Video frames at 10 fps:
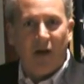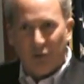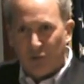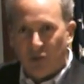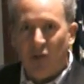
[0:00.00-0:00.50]
I
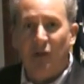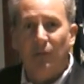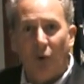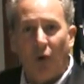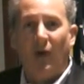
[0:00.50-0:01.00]
understood
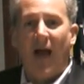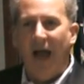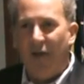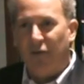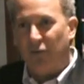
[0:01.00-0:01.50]
the moral
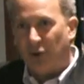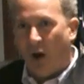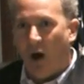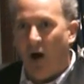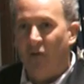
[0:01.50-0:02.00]
hazard
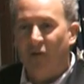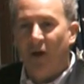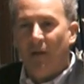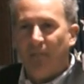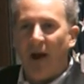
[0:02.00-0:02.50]

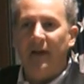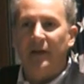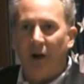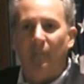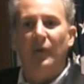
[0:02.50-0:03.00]
caused
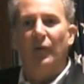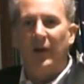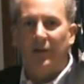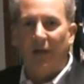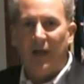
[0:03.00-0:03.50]
by government
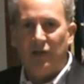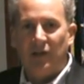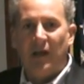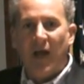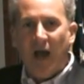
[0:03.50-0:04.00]

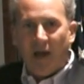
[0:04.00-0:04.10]
regulation.